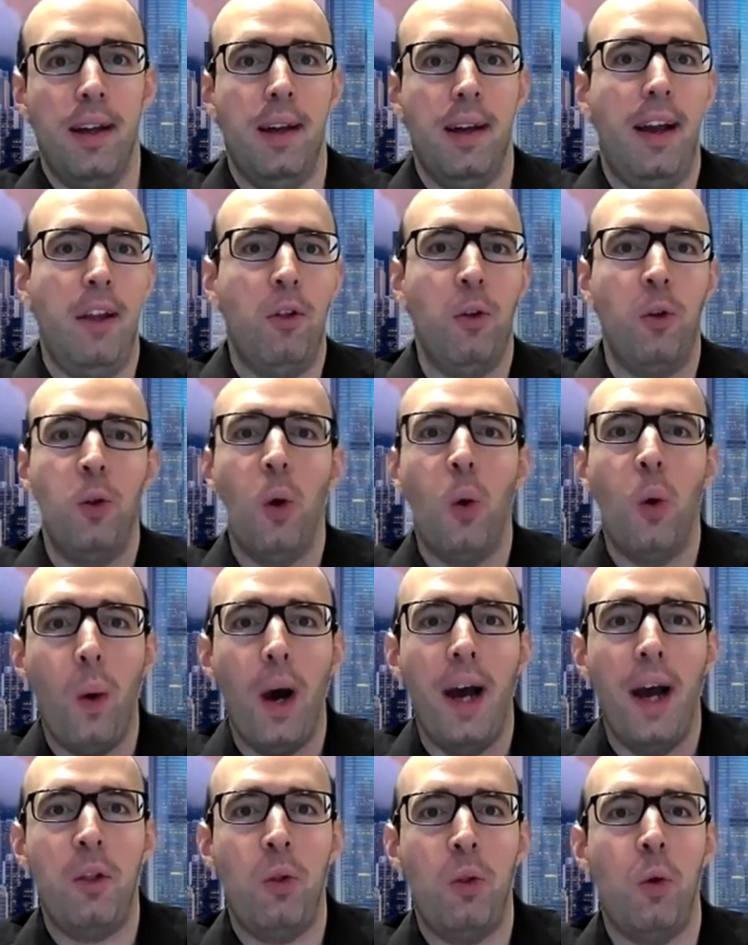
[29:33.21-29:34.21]
I don't know
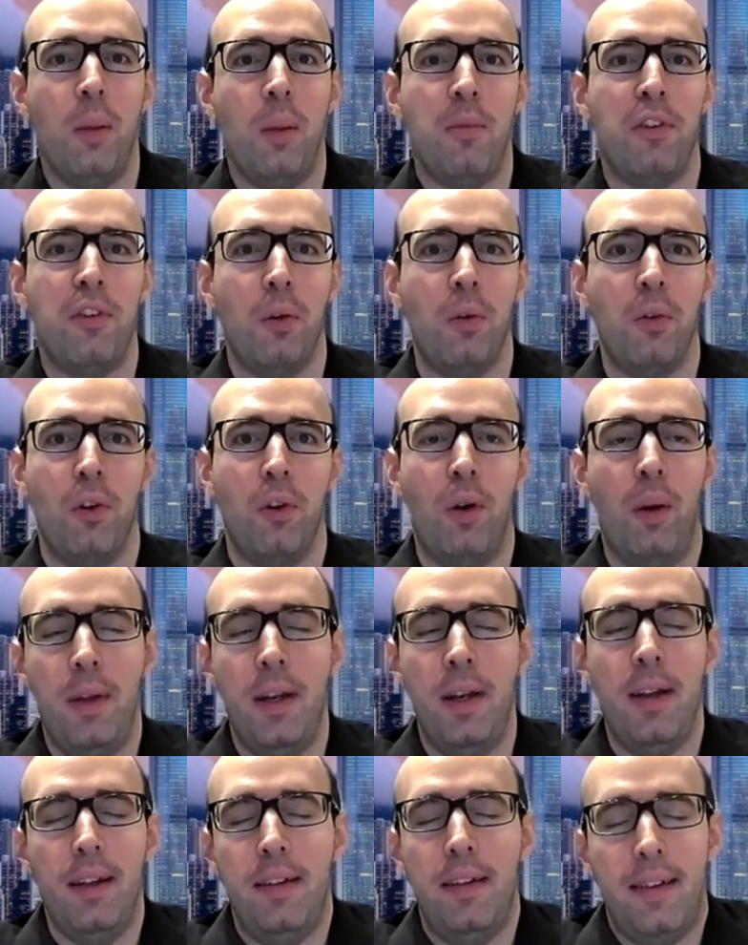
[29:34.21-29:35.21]
why it took them so slow. I
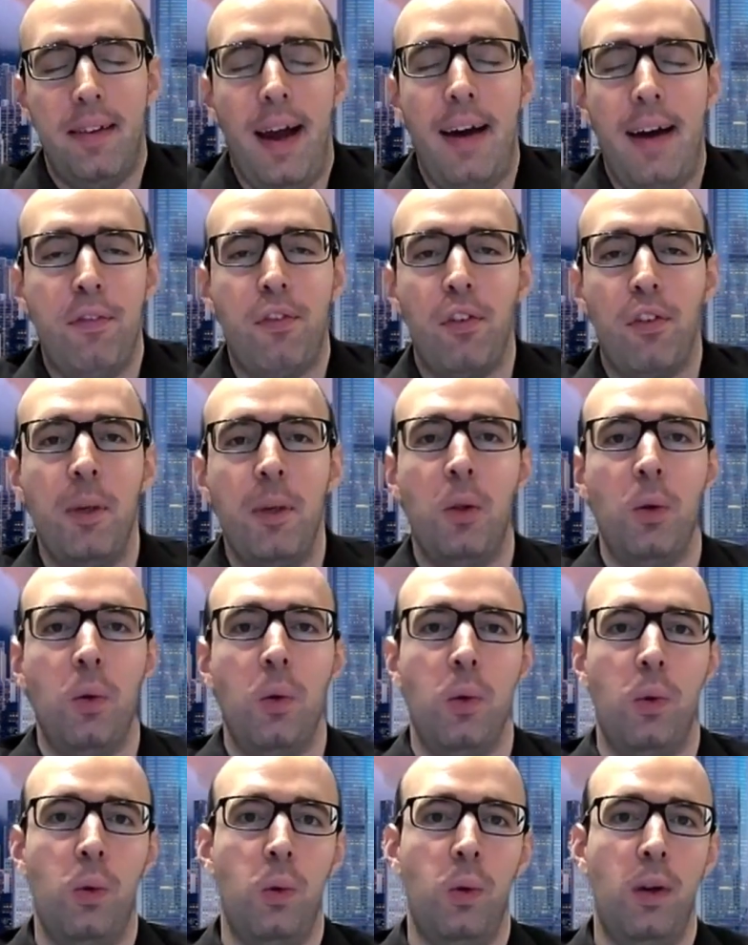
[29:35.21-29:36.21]
mean, it's hard for me
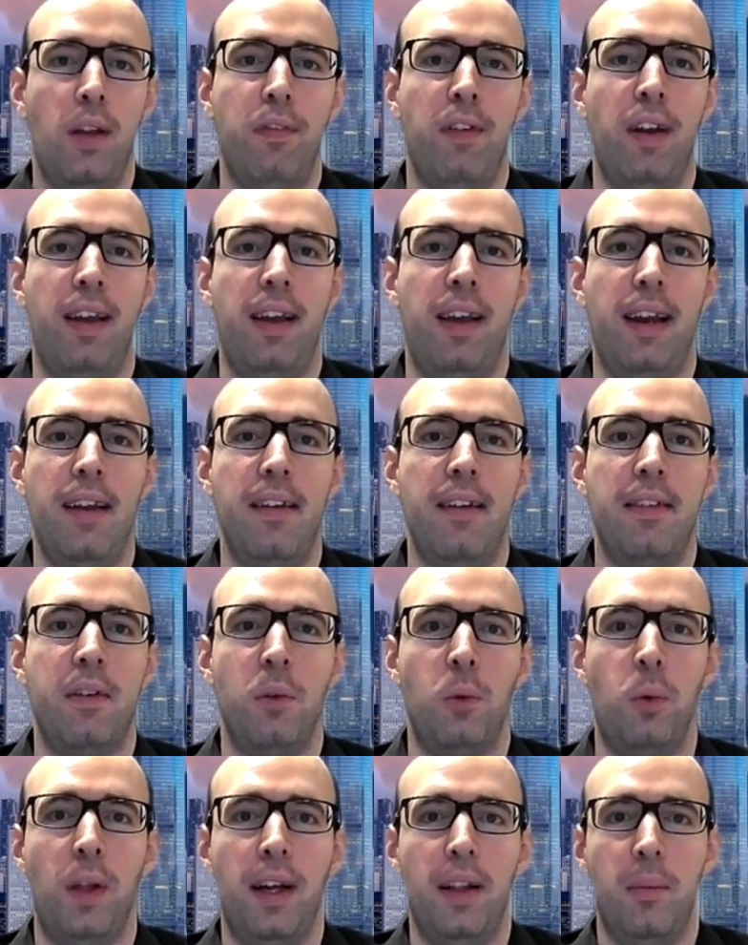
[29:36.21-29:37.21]
to give an answer
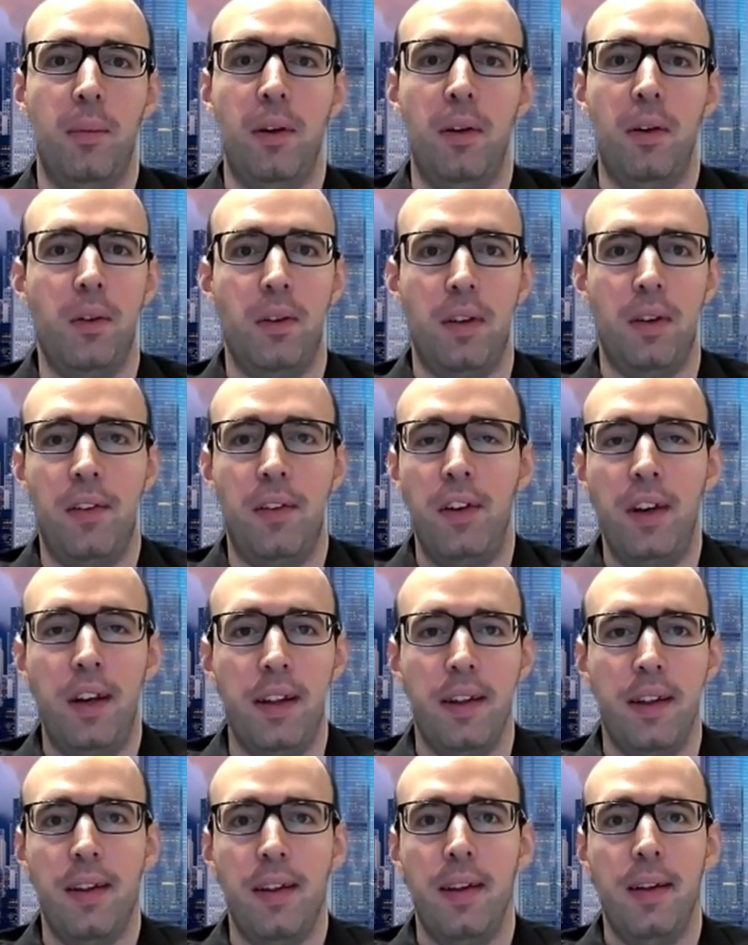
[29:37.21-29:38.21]
to that because I really...